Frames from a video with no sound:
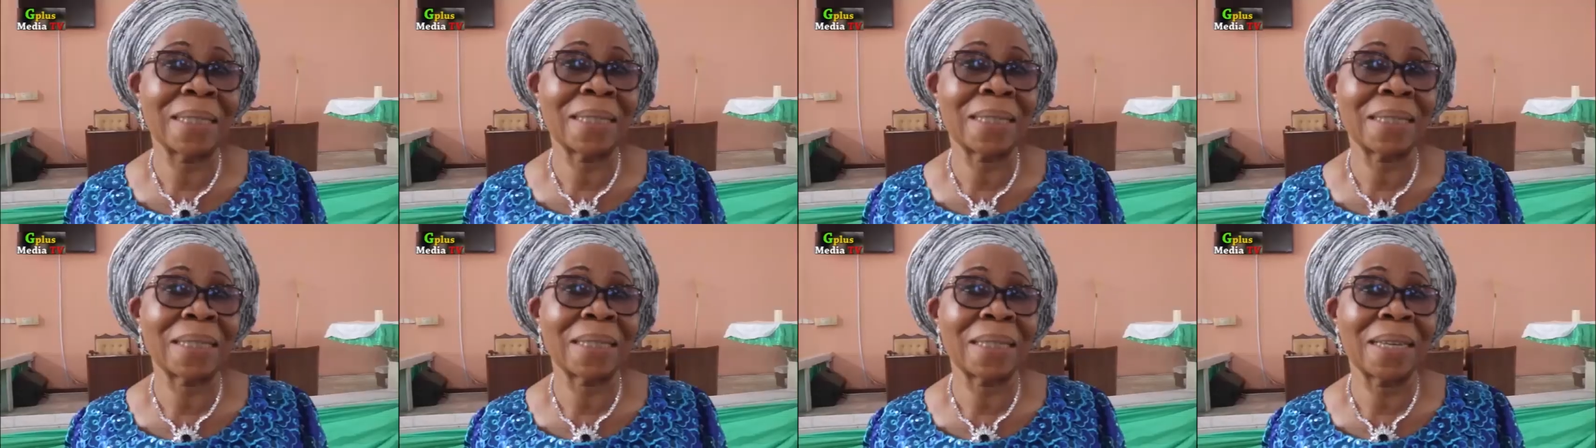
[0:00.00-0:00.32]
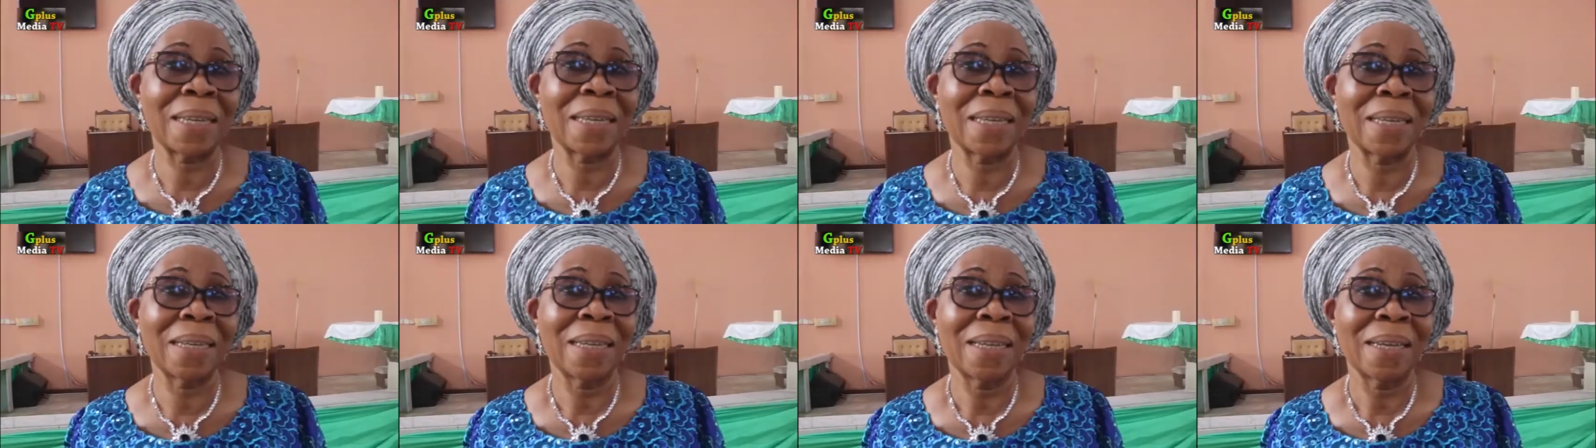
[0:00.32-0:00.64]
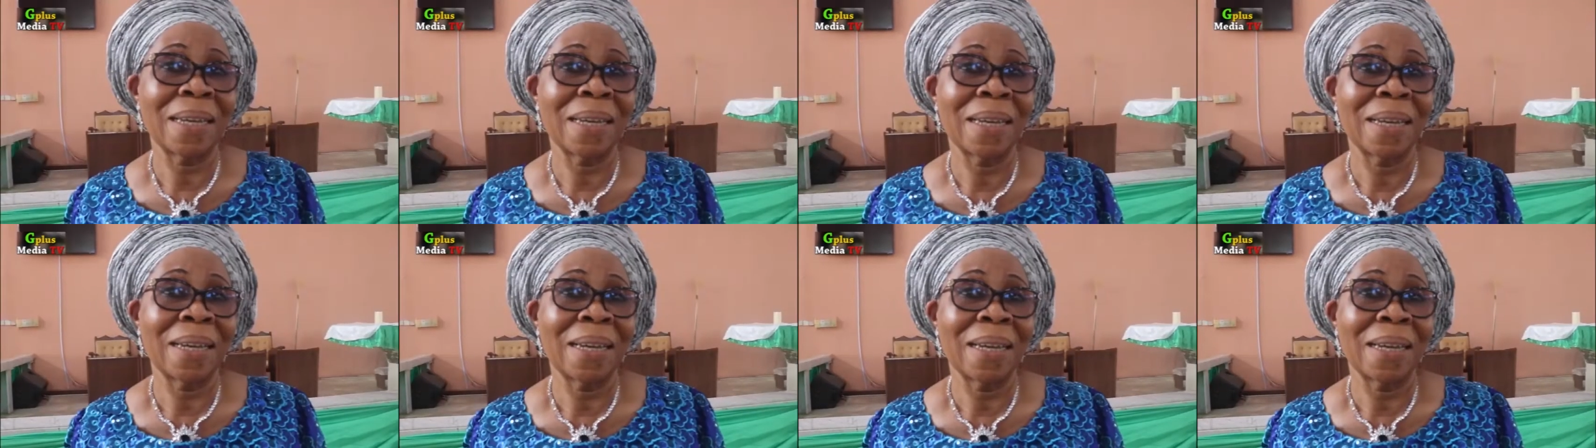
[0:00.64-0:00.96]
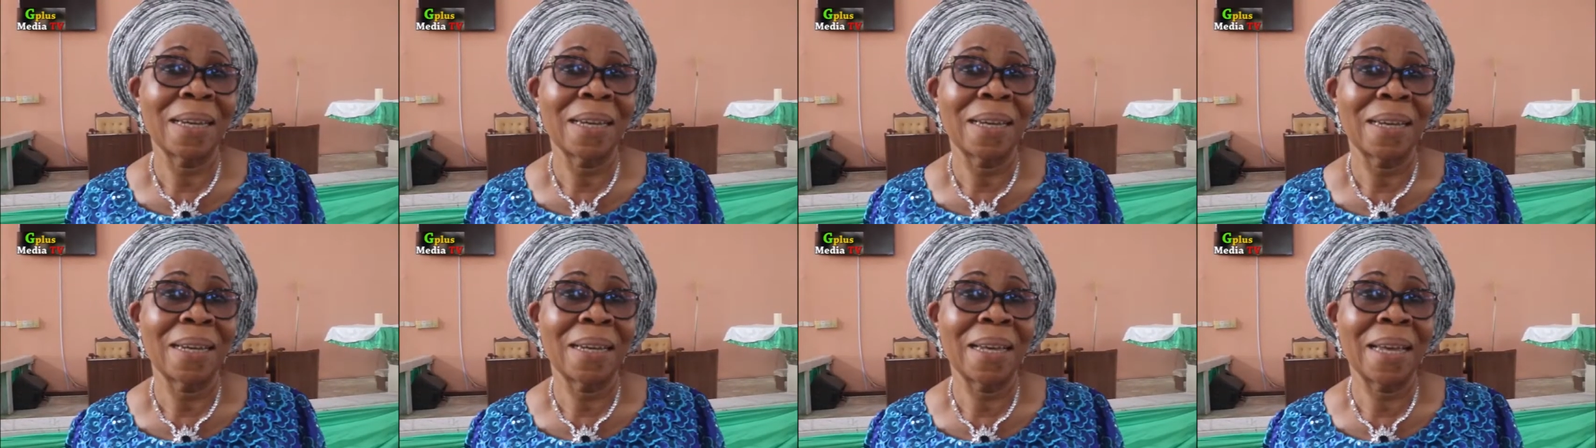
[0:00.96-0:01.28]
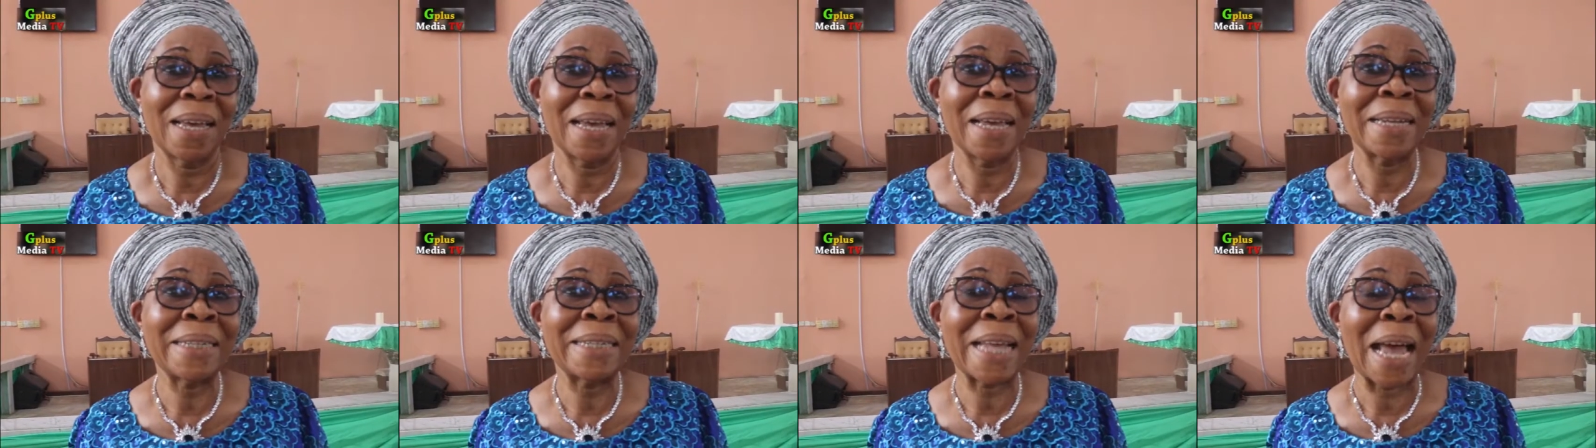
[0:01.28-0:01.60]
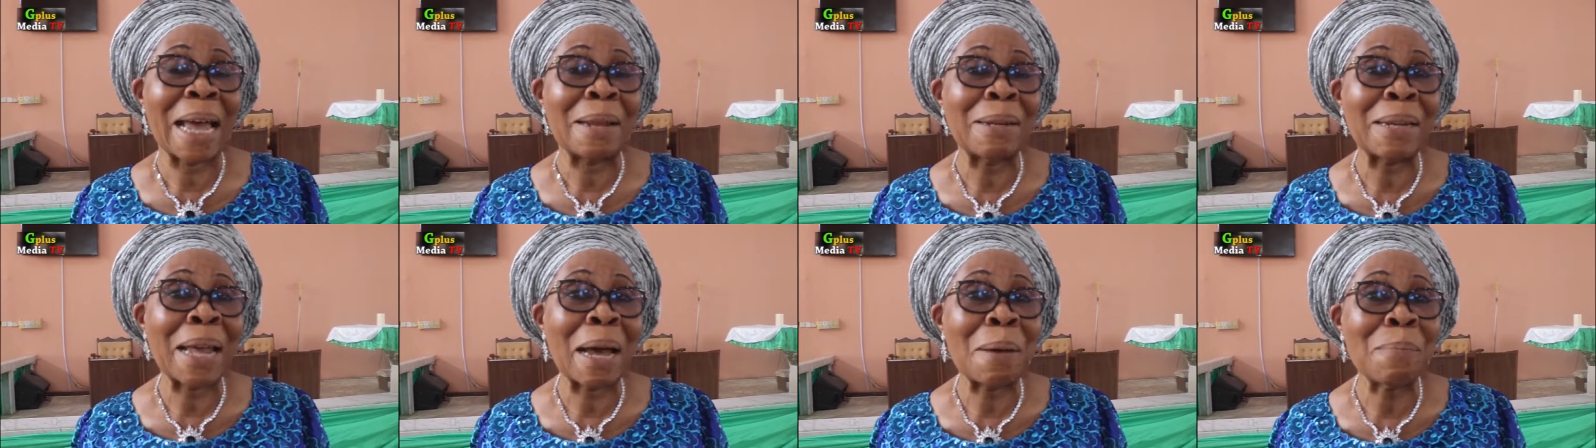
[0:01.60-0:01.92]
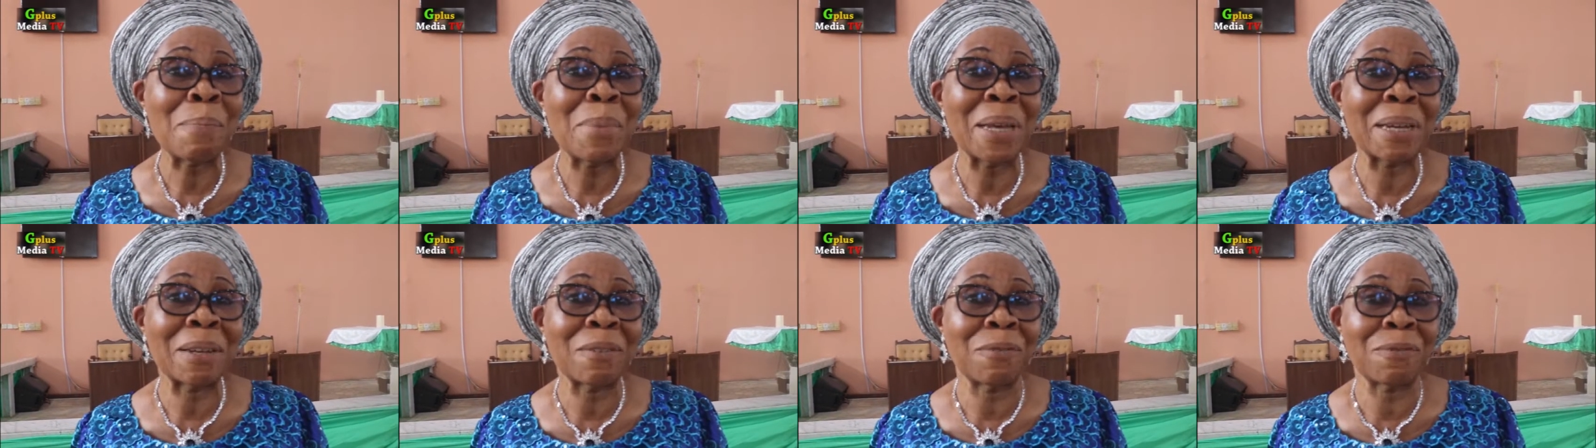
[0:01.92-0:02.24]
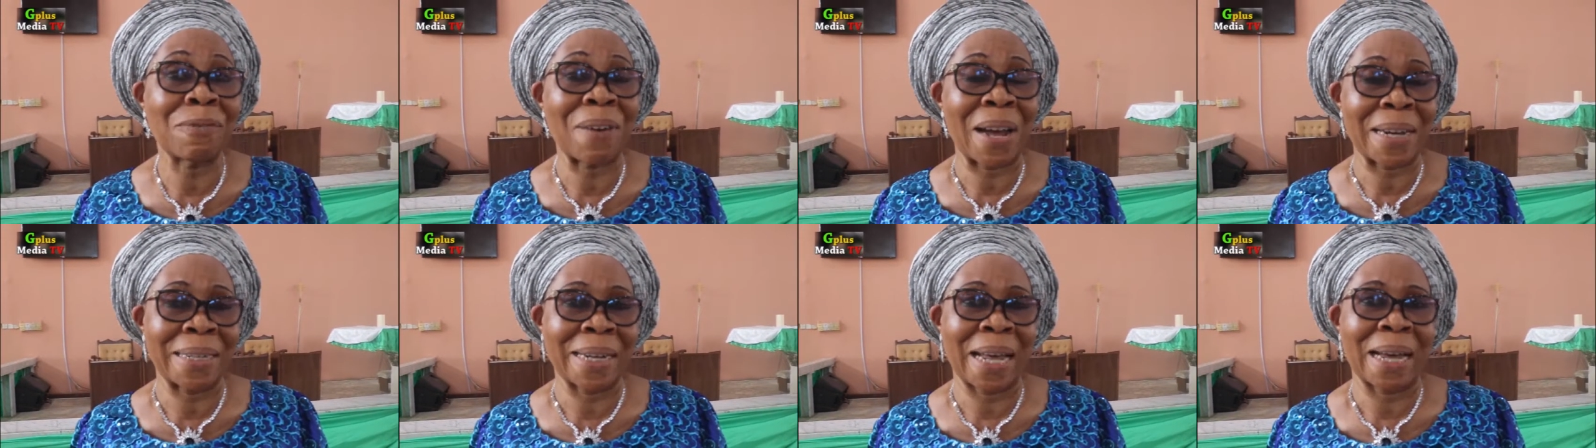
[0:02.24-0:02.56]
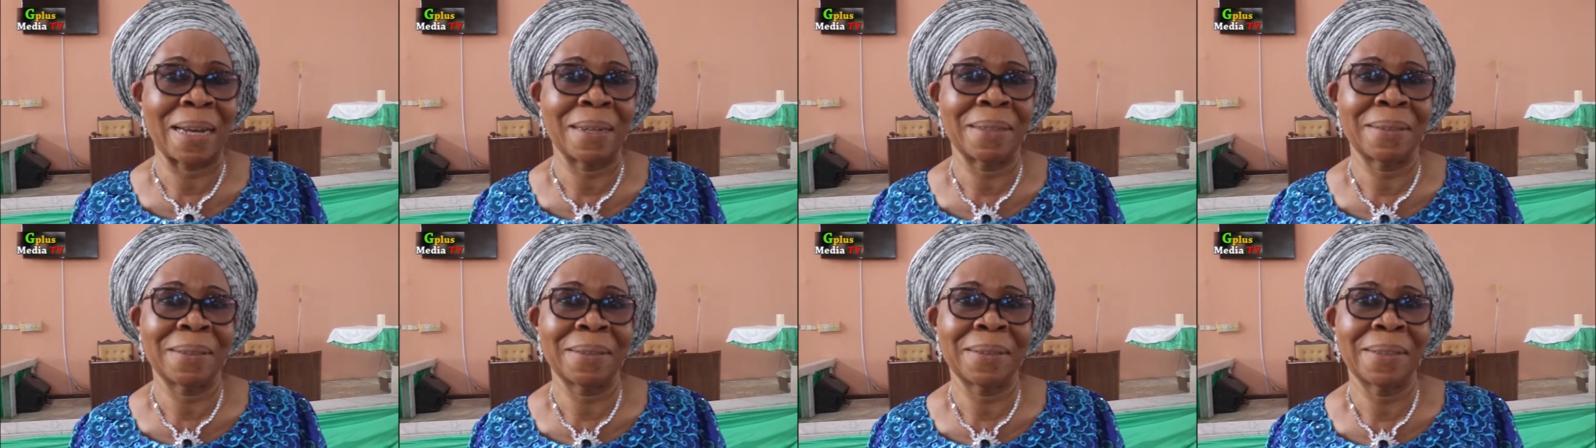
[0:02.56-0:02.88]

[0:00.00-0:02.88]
A dynamic father